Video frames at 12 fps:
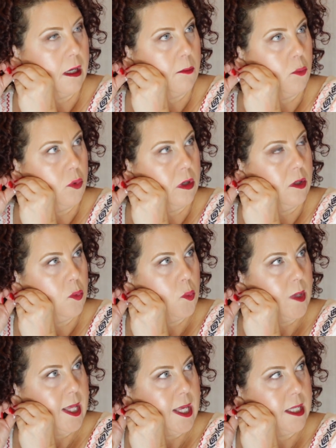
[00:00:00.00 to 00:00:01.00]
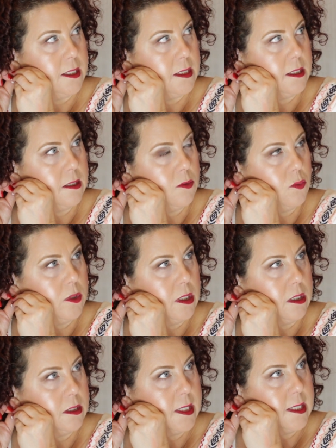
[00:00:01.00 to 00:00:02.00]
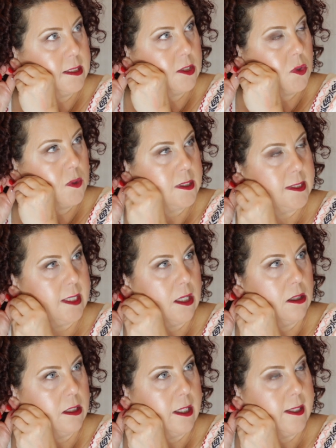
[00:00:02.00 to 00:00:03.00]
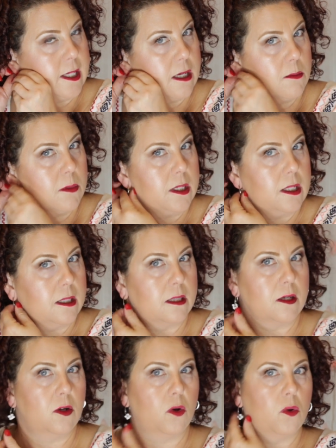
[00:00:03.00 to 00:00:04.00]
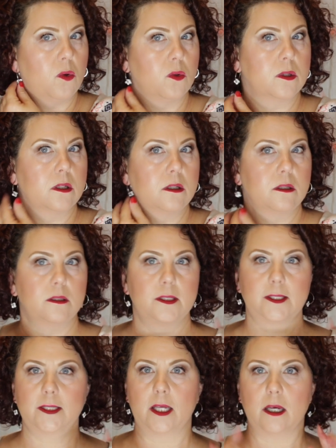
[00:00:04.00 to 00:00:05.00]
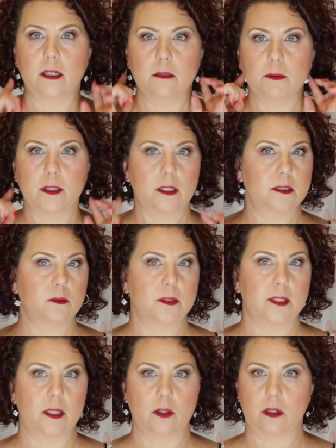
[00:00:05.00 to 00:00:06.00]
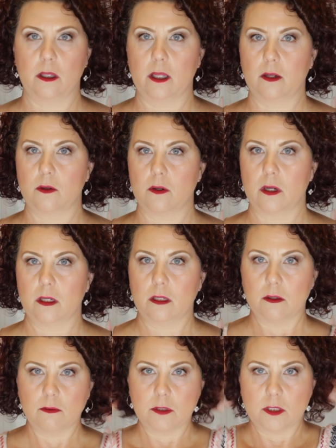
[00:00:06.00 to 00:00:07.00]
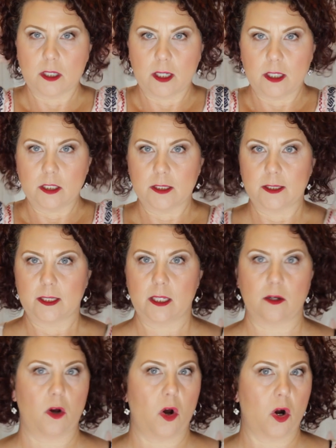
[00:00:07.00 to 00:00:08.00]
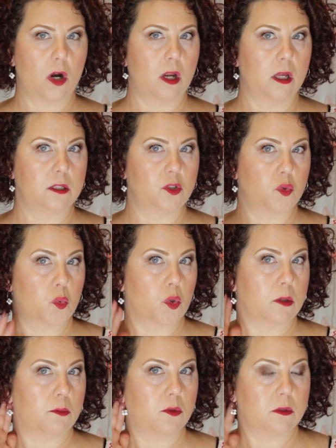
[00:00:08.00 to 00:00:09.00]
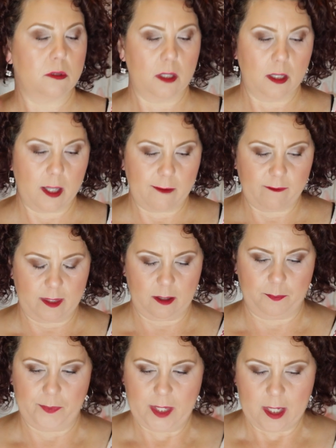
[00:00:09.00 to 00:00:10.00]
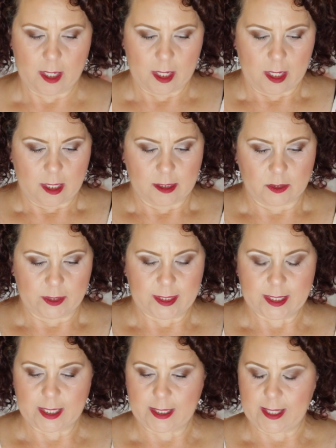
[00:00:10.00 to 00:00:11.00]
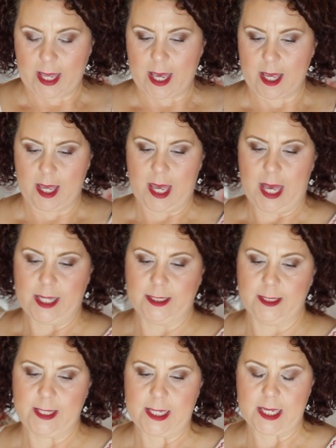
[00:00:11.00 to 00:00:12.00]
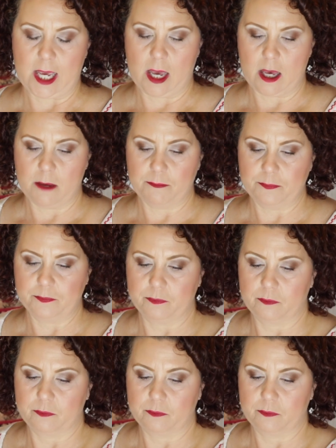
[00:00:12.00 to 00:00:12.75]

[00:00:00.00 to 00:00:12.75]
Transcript: I'm going to wait when it does go on sale, and I think I'm going to get the gold set, but that's what they look like on. I just think are adorable. Love them. So I did get that at the um,